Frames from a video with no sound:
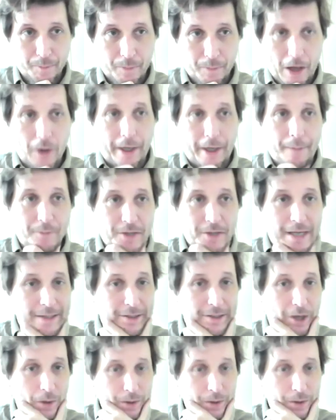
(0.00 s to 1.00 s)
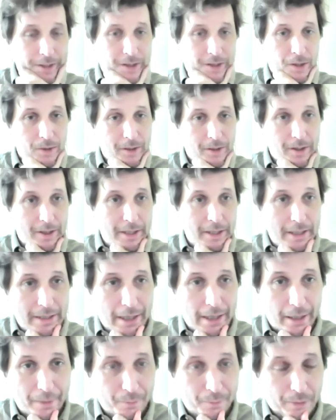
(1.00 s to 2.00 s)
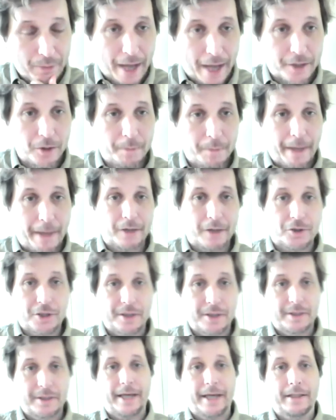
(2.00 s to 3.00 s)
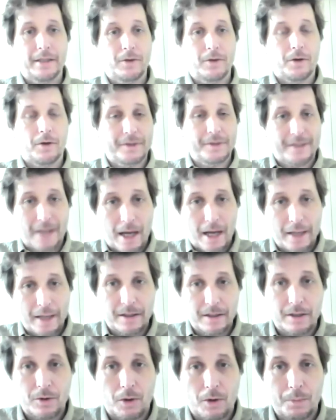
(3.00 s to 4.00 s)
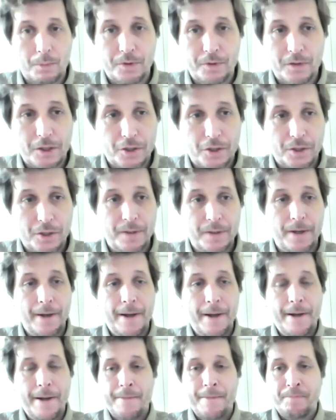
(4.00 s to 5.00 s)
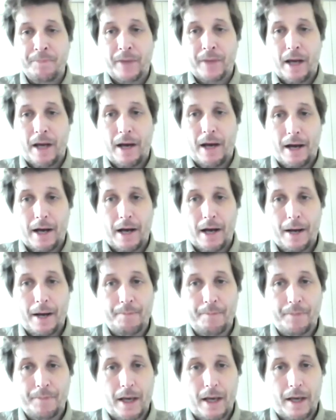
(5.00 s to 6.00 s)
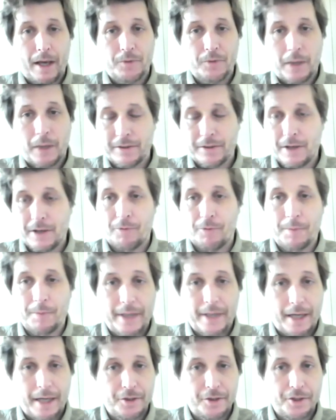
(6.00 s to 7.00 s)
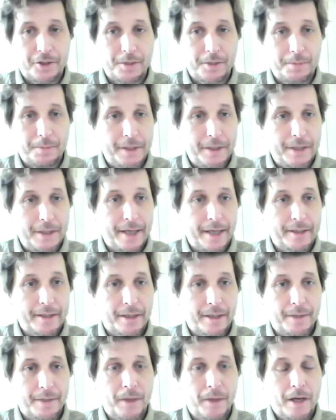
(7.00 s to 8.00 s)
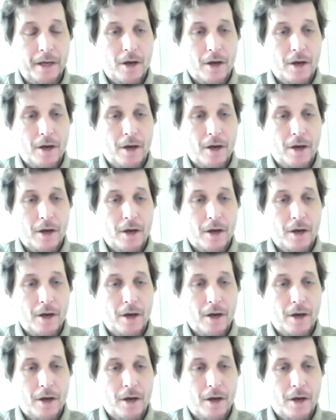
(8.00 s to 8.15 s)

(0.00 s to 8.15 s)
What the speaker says: Okay, so let's go into detail. Annual balance sheet data on the size and the composition, as well as government debt and GDP data.